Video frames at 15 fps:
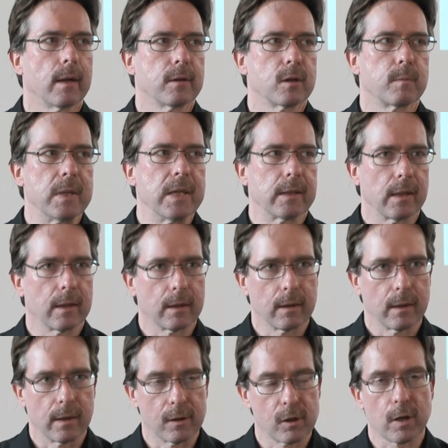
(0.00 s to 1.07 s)
and
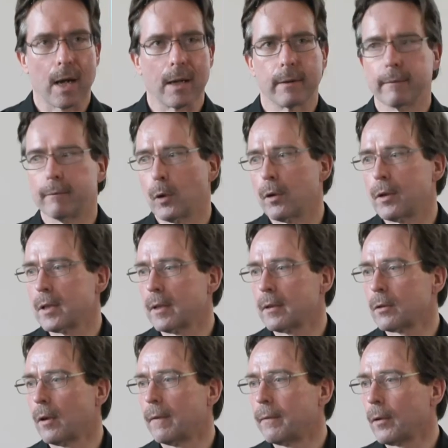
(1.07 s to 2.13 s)
speaking in silent voice
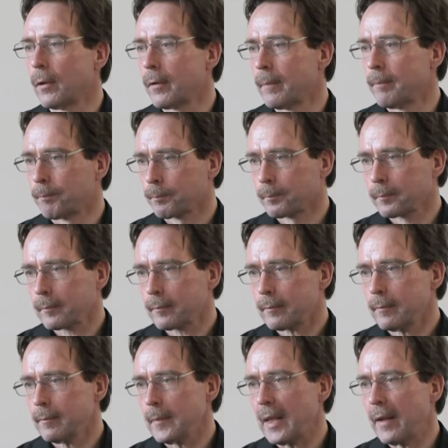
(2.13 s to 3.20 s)
and so forth.
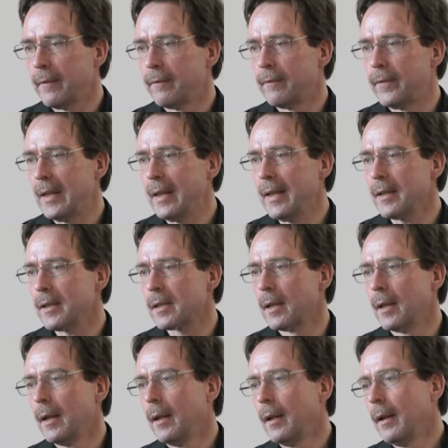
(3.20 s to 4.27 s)

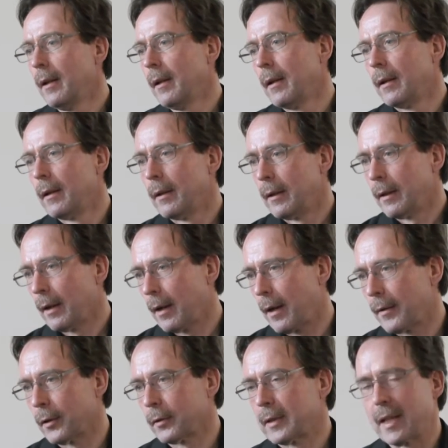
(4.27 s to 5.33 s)
Feelings
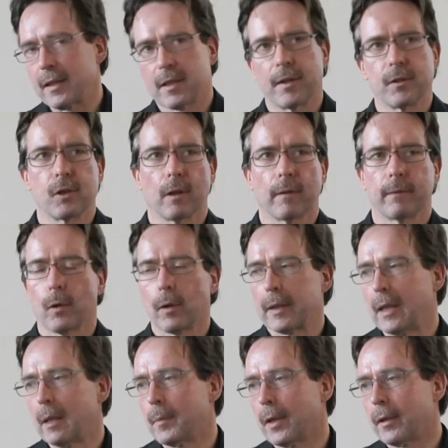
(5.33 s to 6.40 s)
are not essential
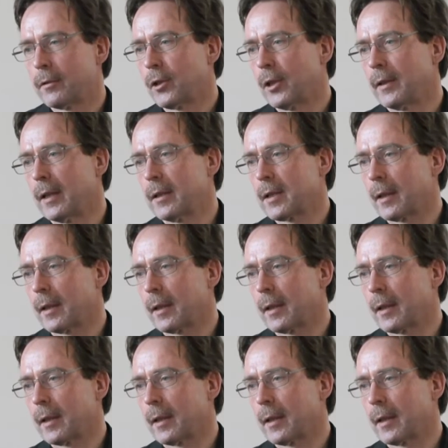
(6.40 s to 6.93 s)
for Gilbert. She